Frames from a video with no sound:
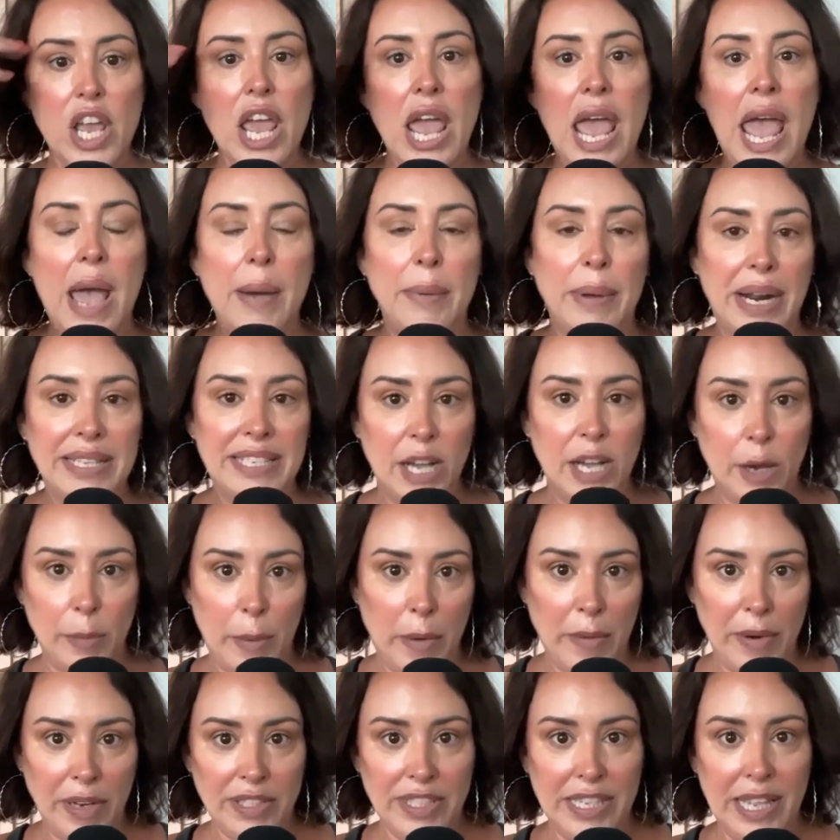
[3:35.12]
And what I tell my
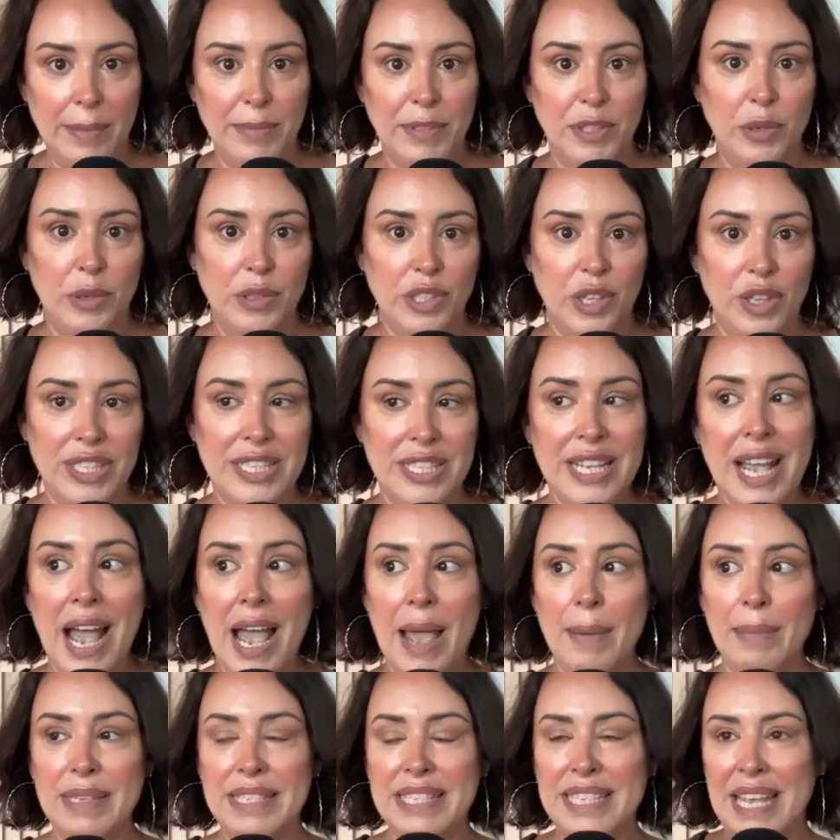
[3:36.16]
Reels Lab students all the
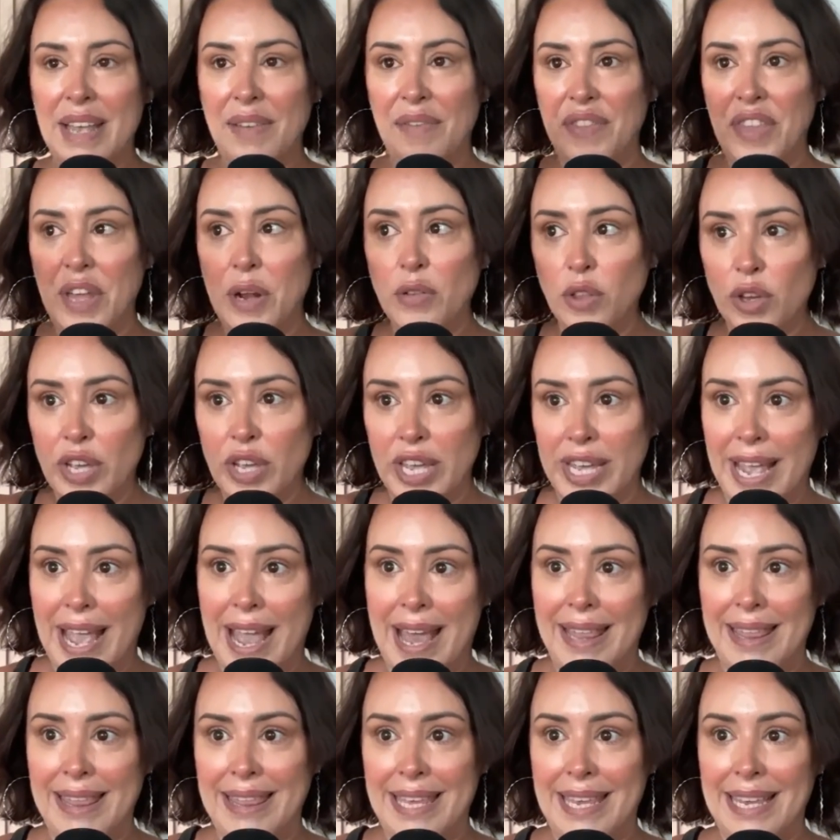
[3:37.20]
time is if they're looking
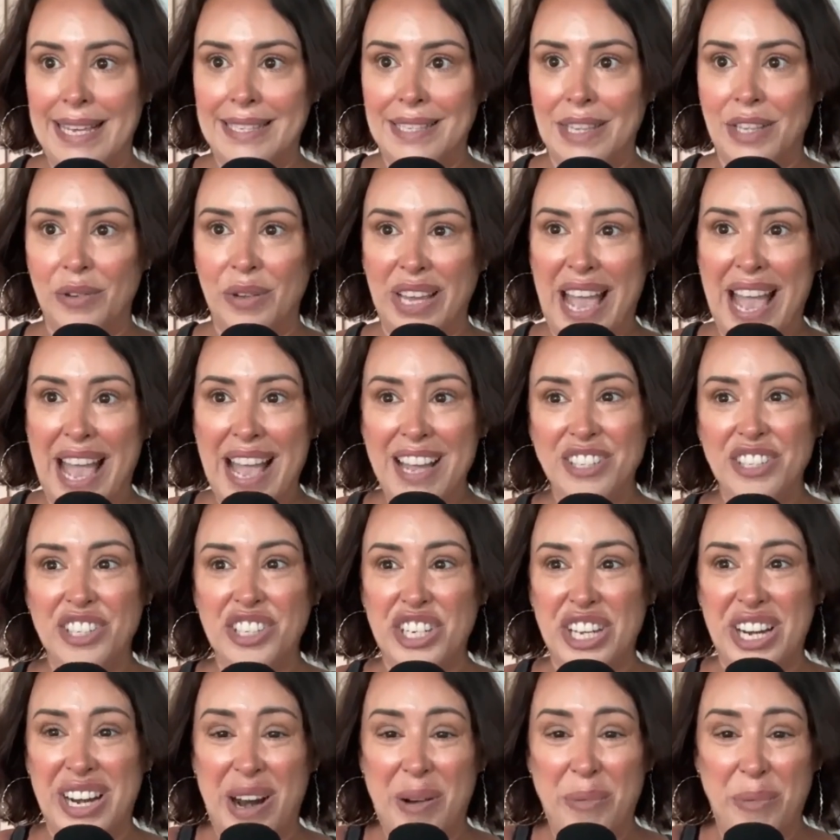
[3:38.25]
at these and they're like, actually,
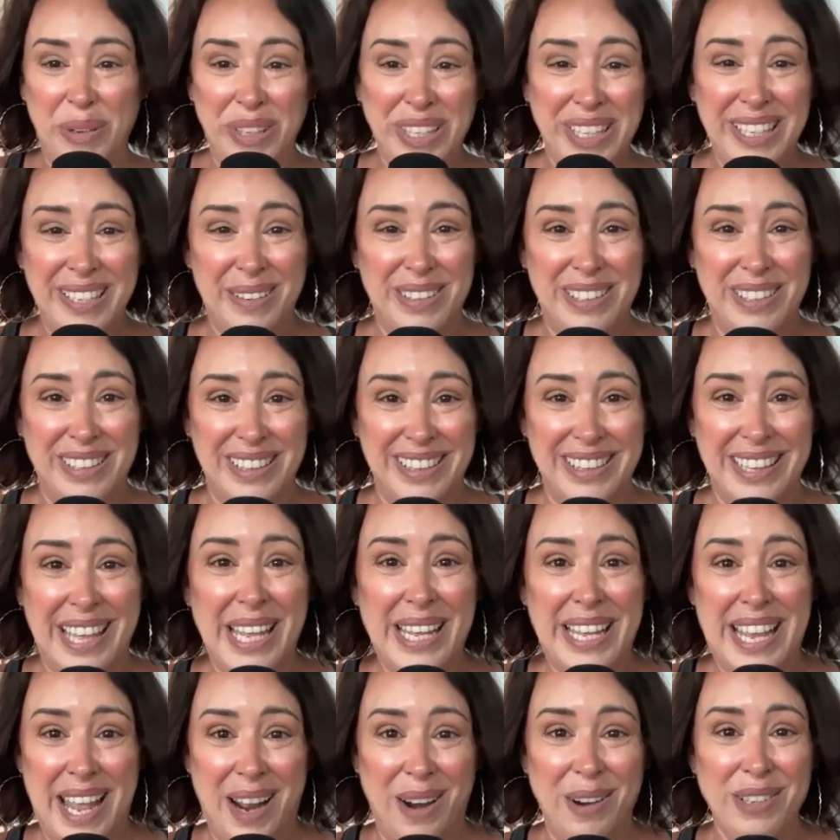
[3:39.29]
Shannon, I really like
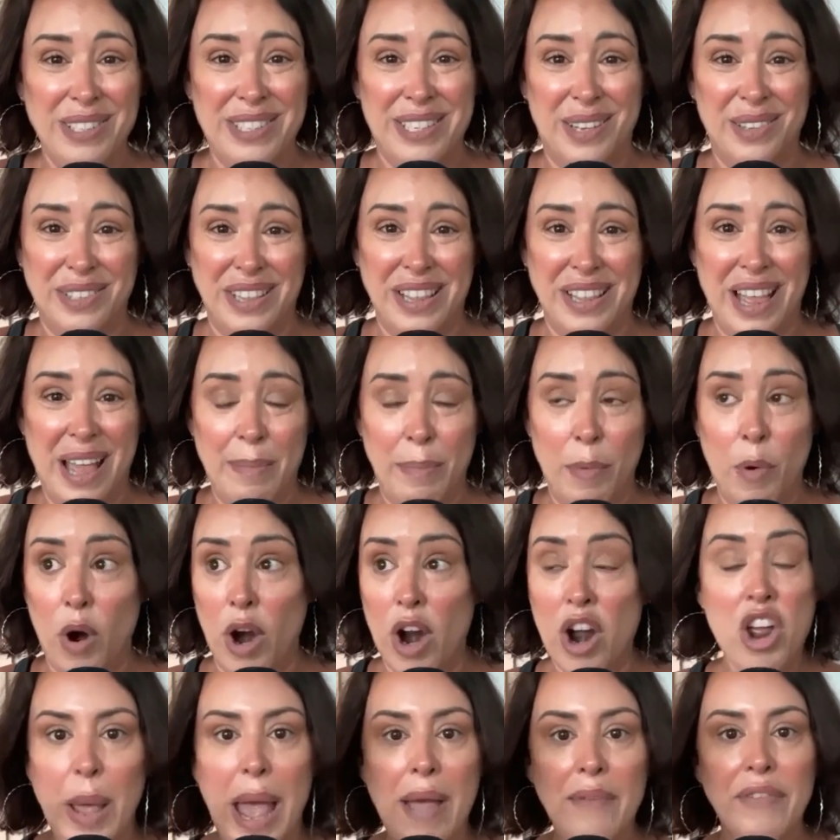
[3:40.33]
carousels a lot more.
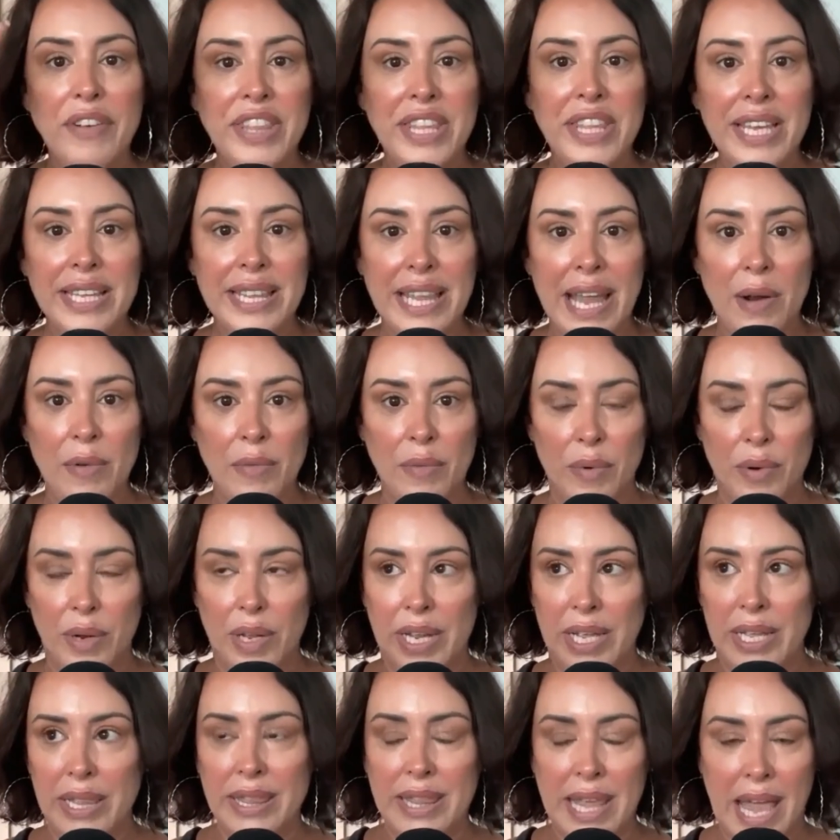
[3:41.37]
Everything
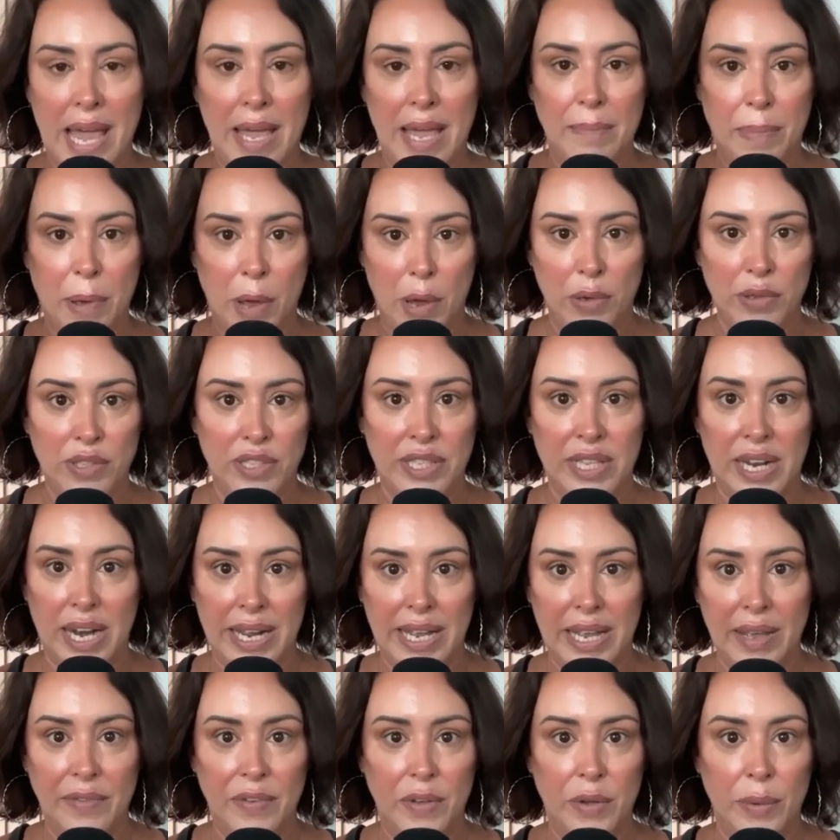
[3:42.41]
in that post that I
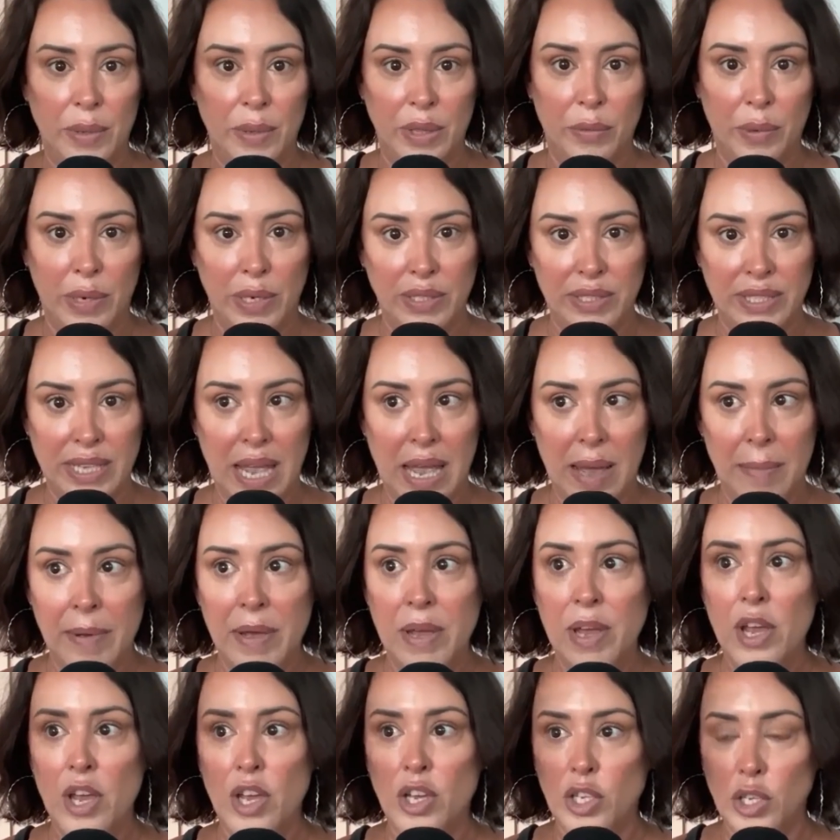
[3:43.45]
give you in the Reels Lab,
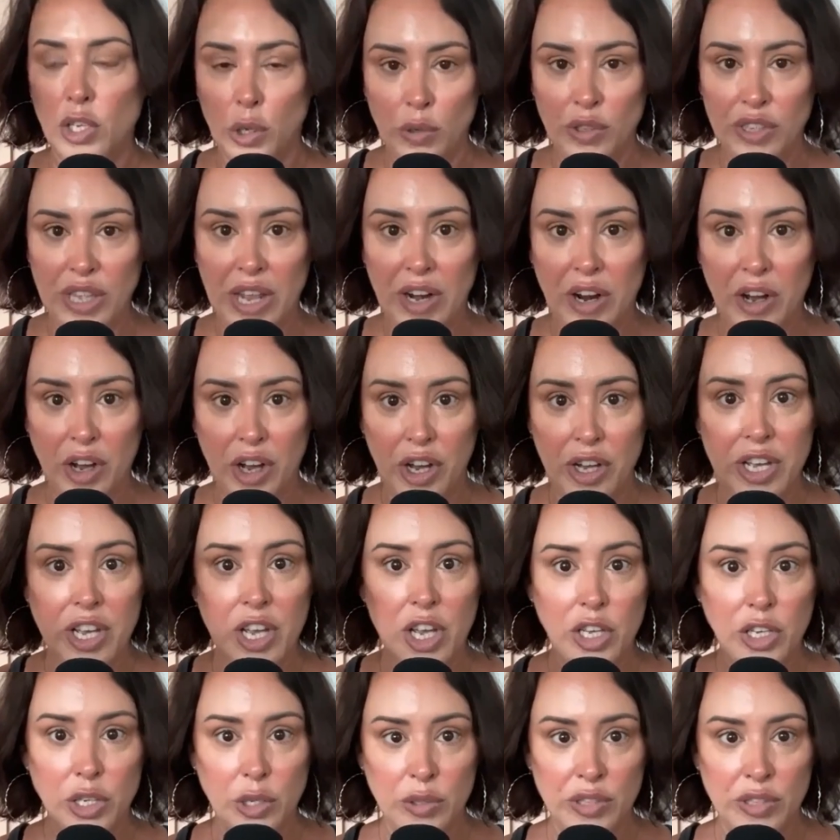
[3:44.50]
use that hook,
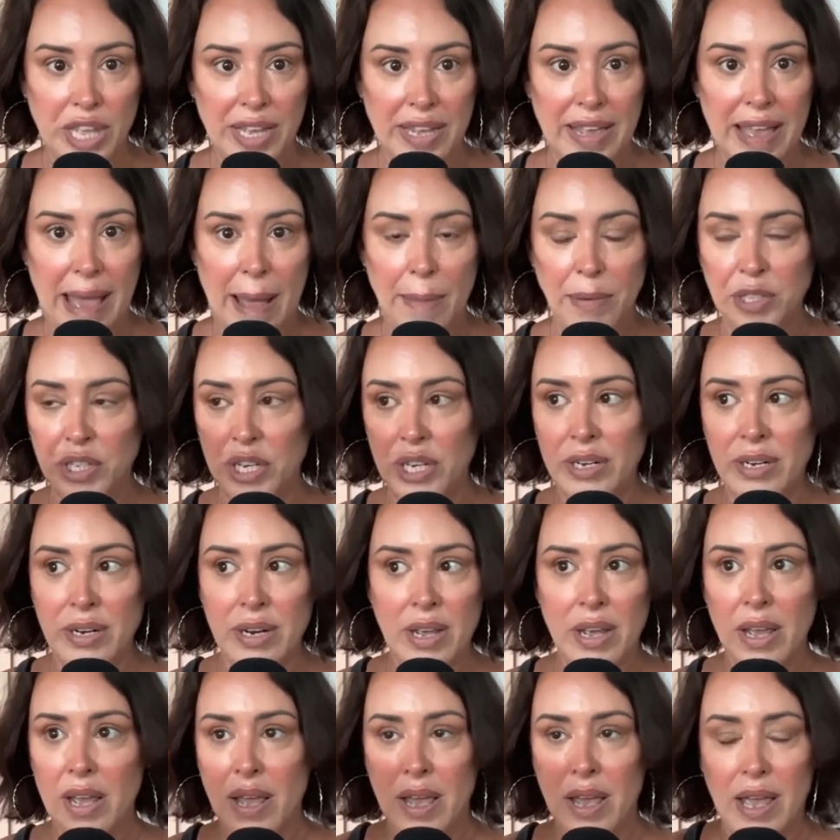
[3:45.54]
use that caption,
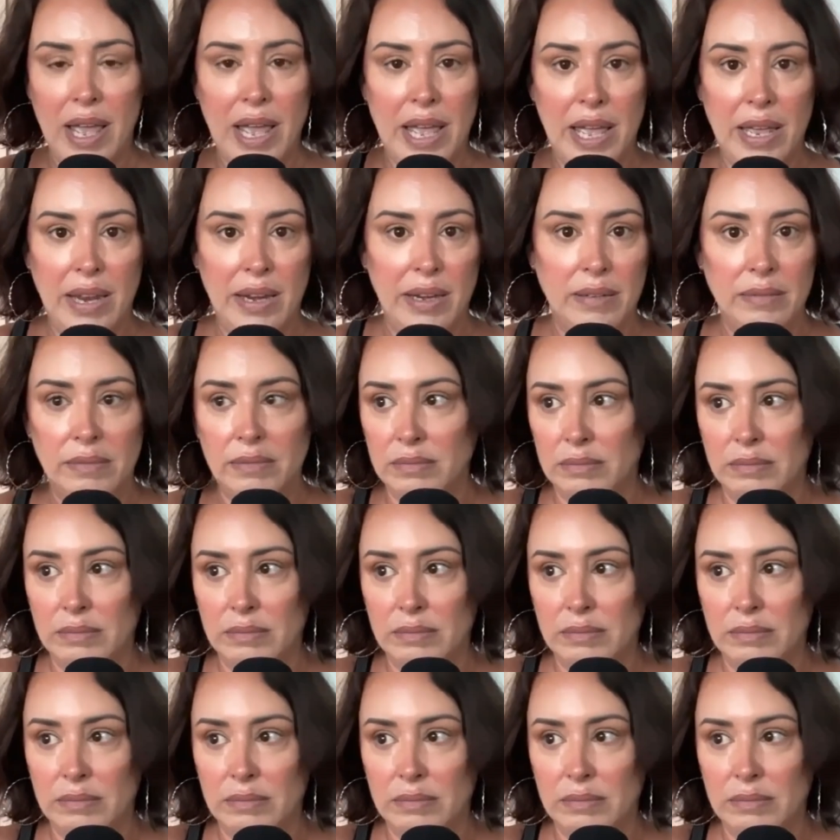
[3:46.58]
and